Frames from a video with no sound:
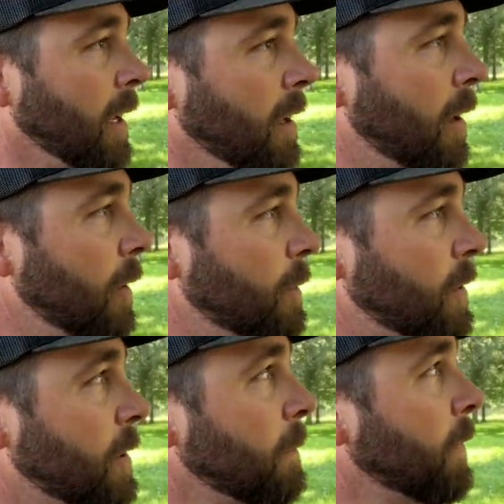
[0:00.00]
you know it
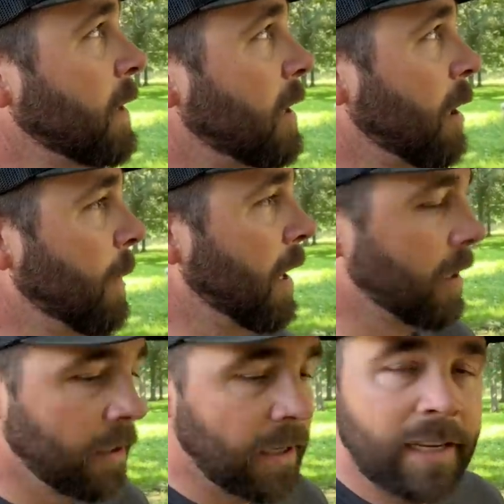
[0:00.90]
was it was all about
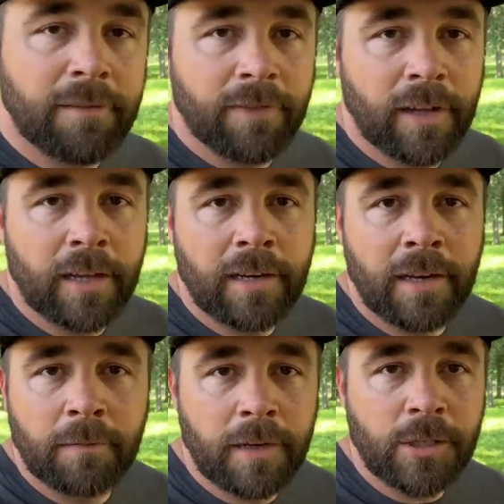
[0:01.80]
good clean fun
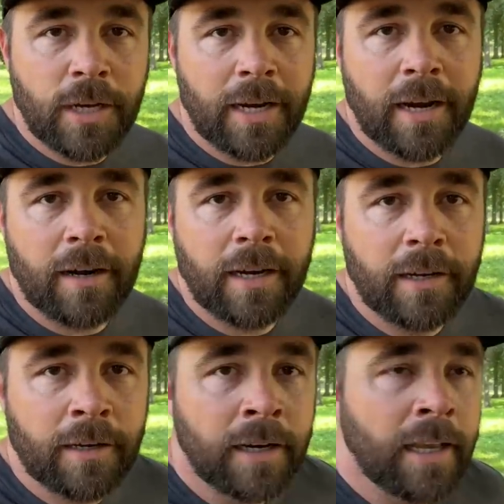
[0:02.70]
dj and i are out
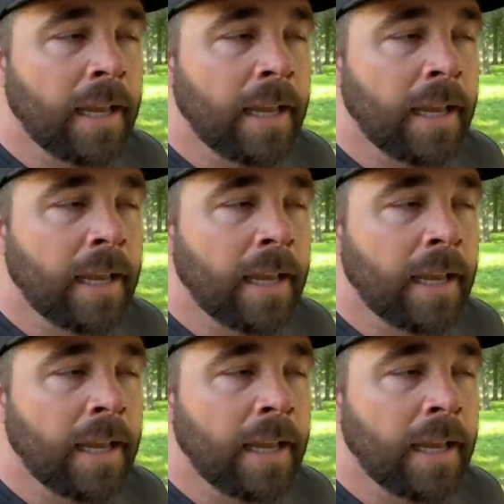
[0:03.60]
here